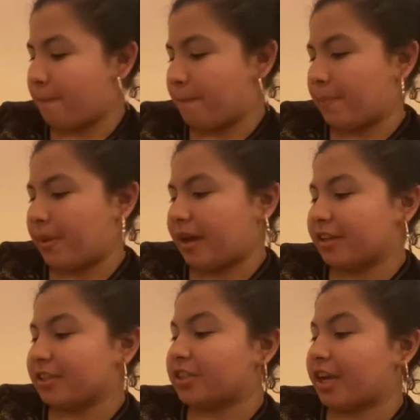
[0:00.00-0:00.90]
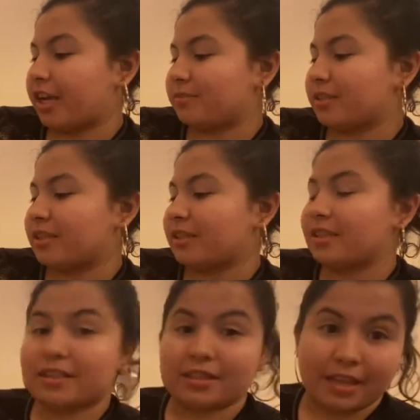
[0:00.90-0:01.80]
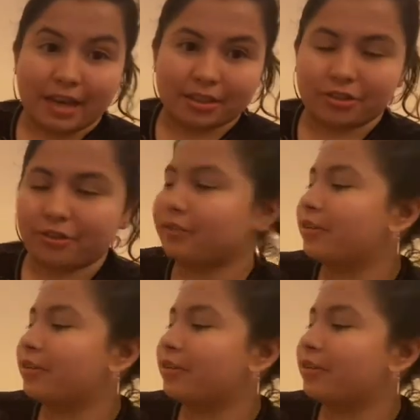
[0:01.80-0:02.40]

by James Dashner.